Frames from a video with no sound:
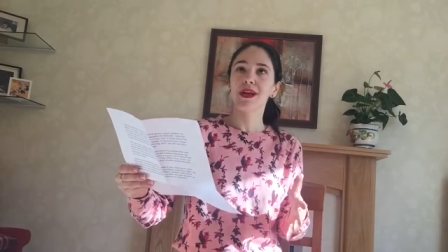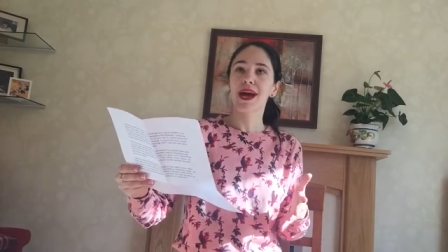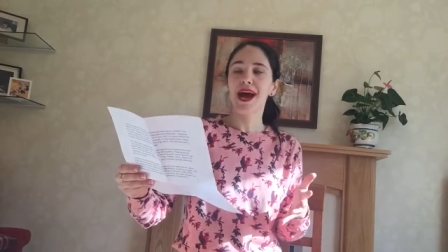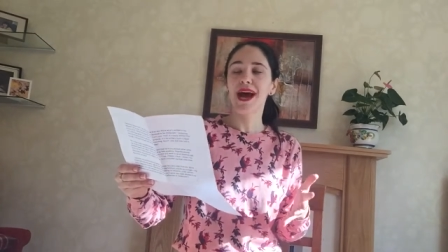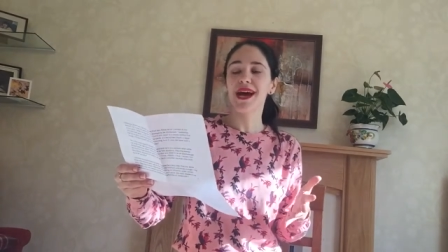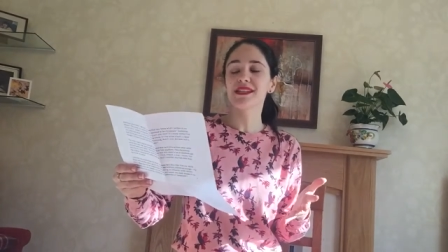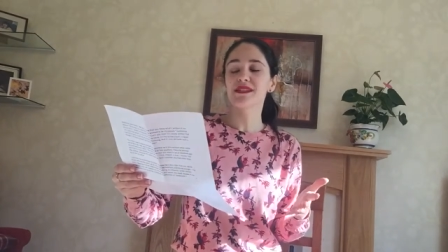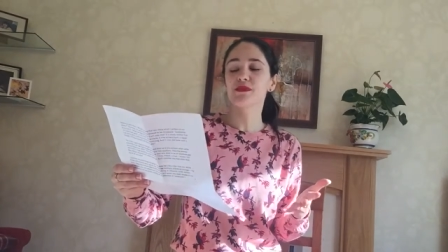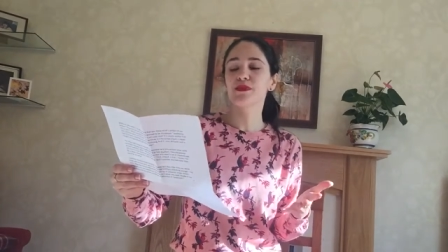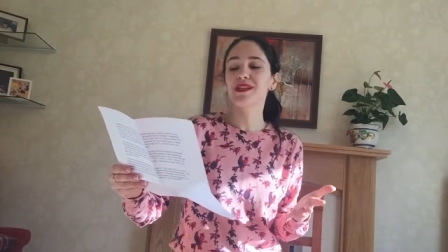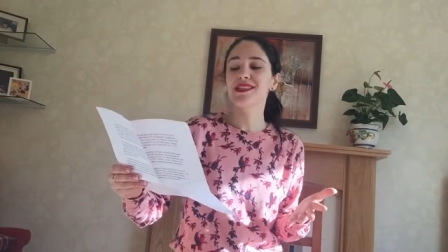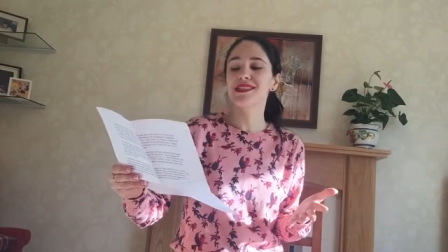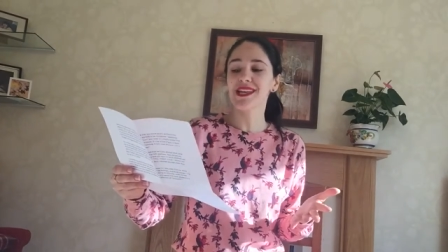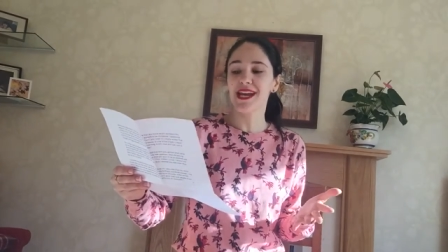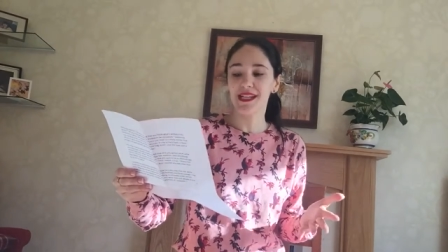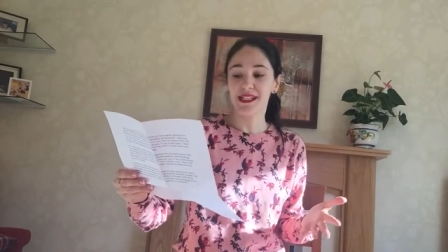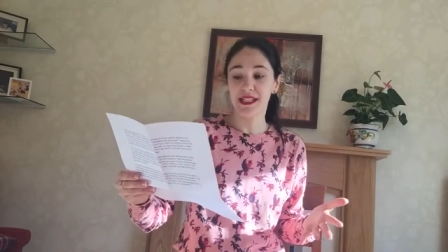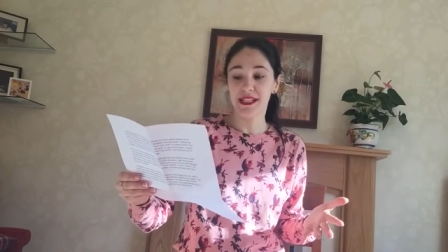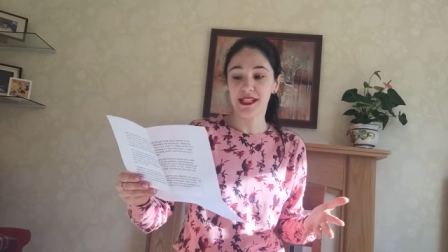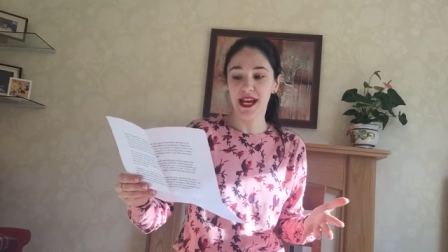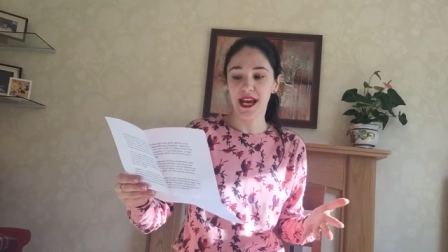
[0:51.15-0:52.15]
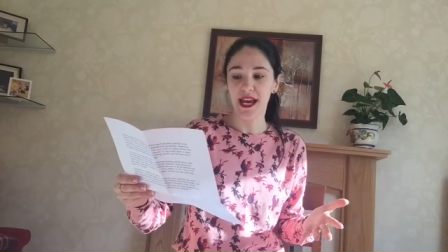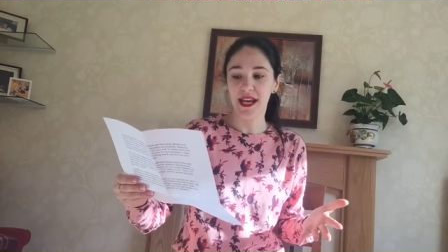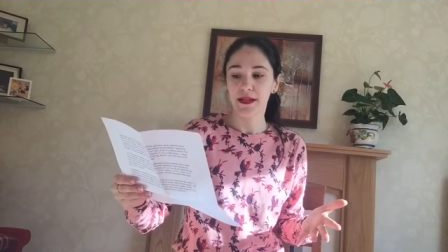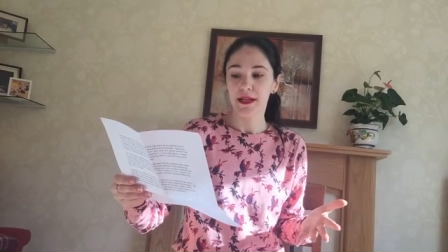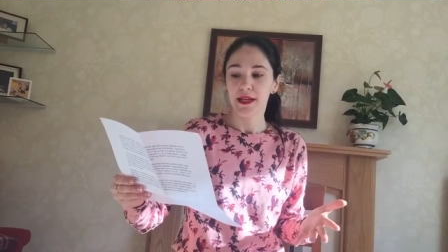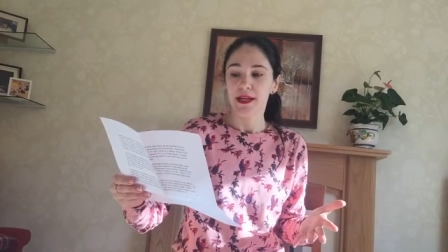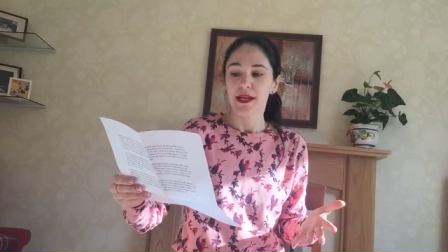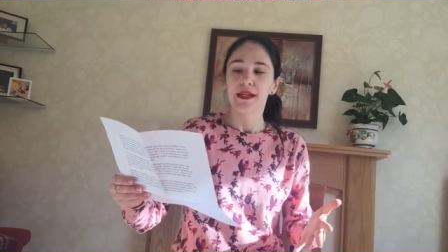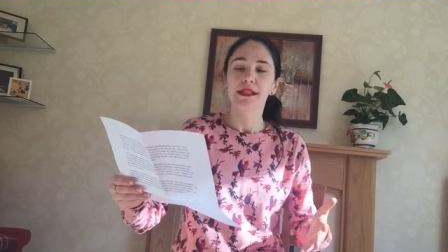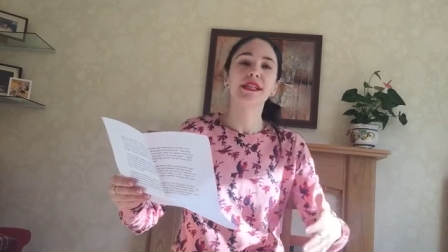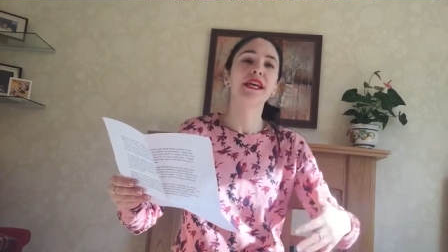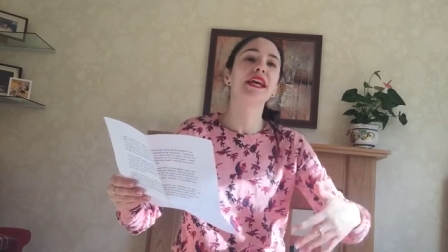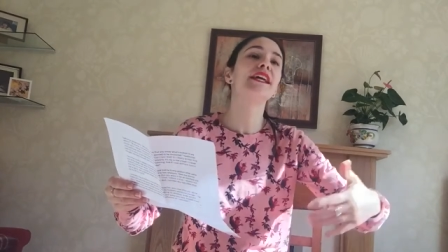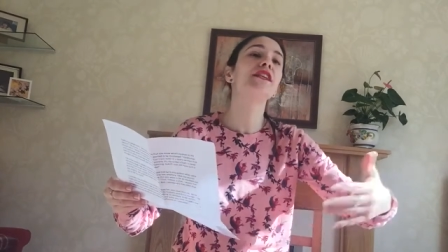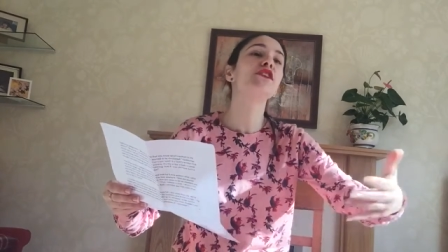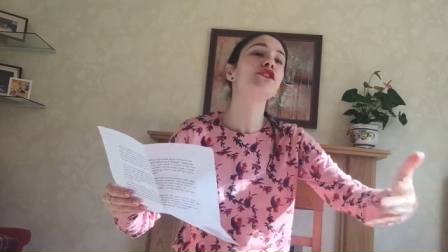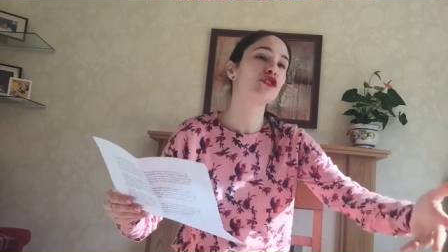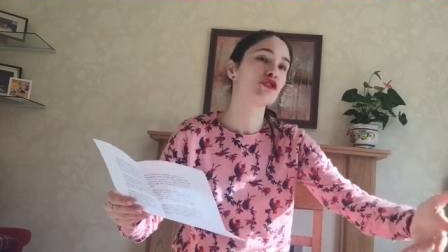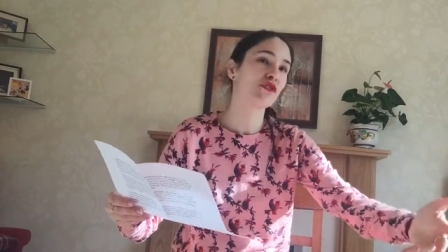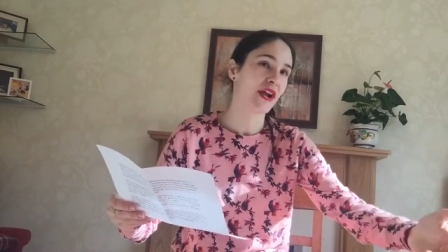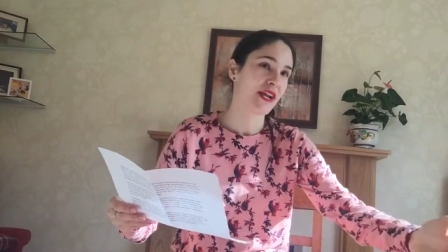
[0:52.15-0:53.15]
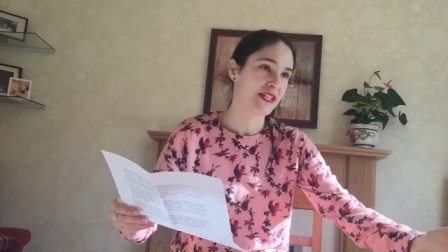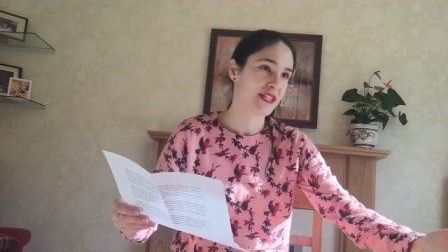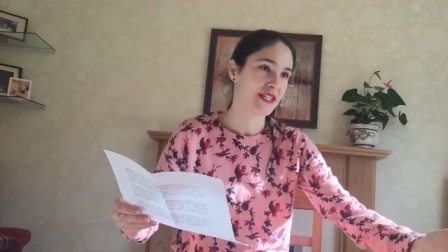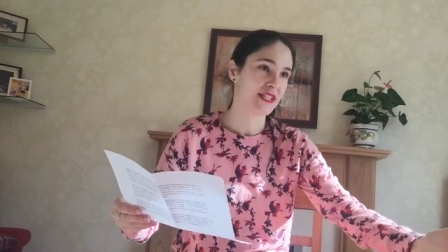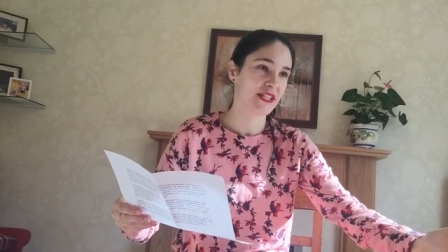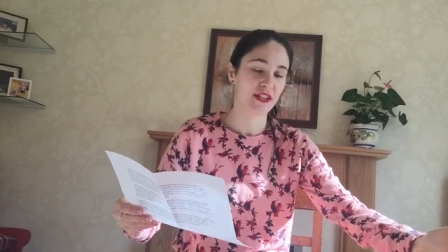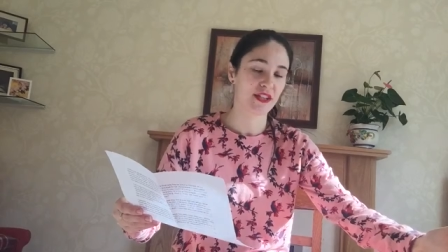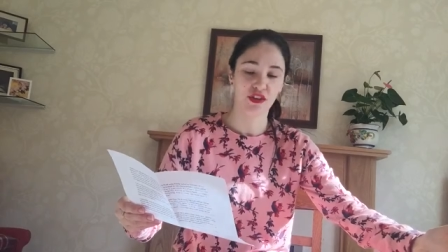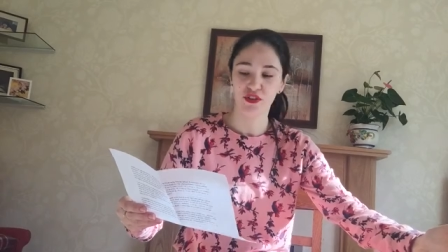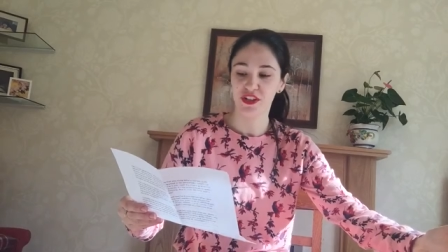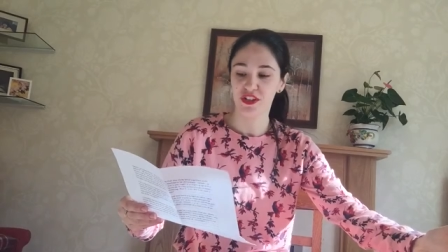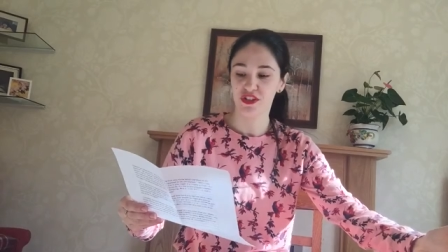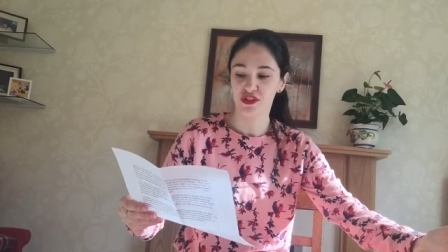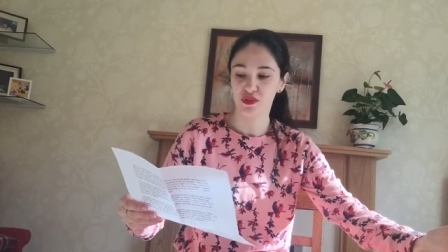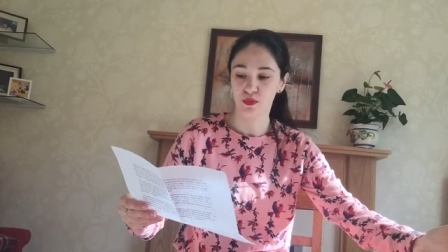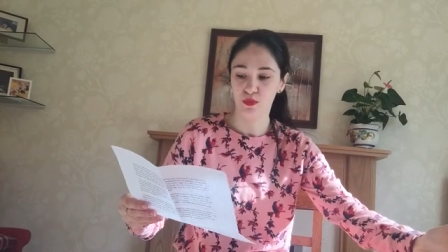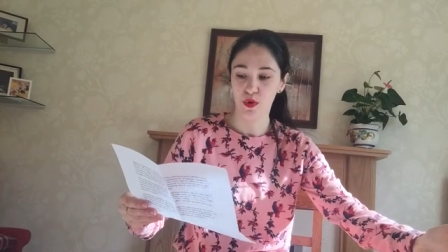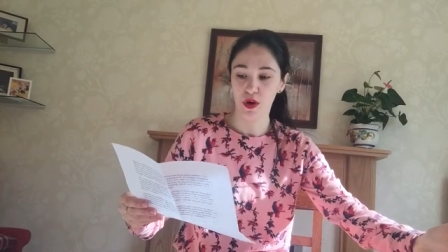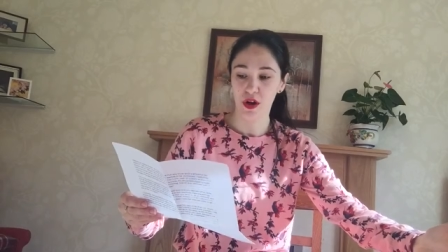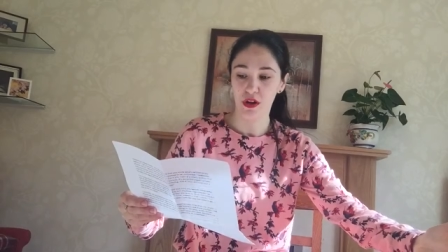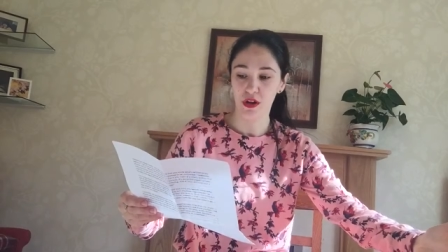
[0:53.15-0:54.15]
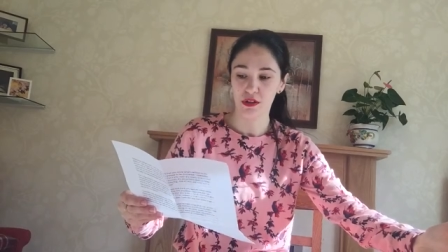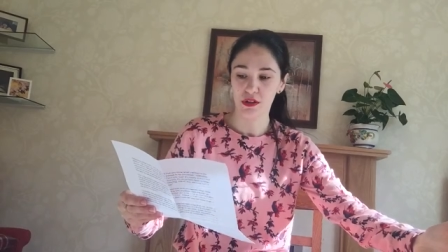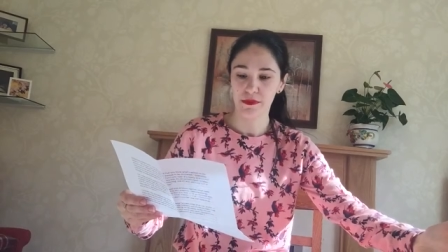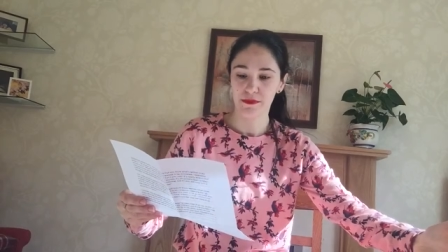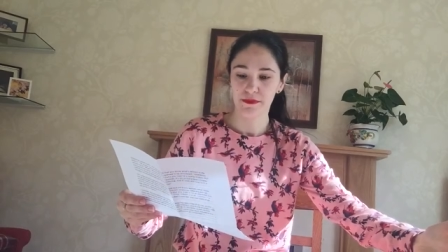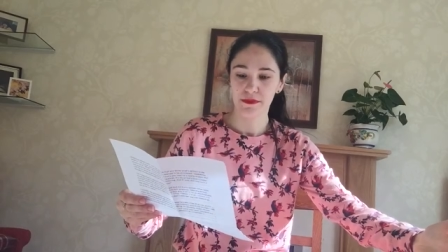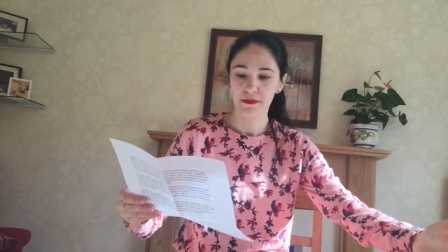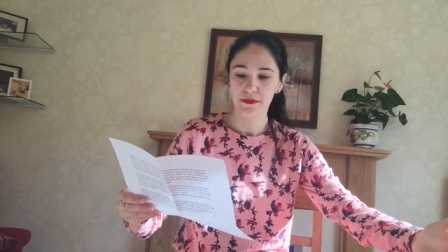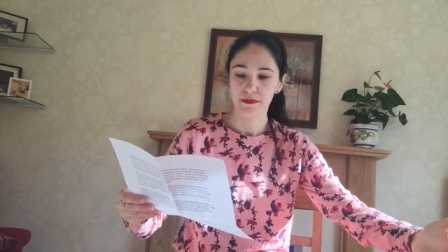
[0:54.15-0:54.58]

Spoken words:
as we'd say today, to integrate into the Christian world.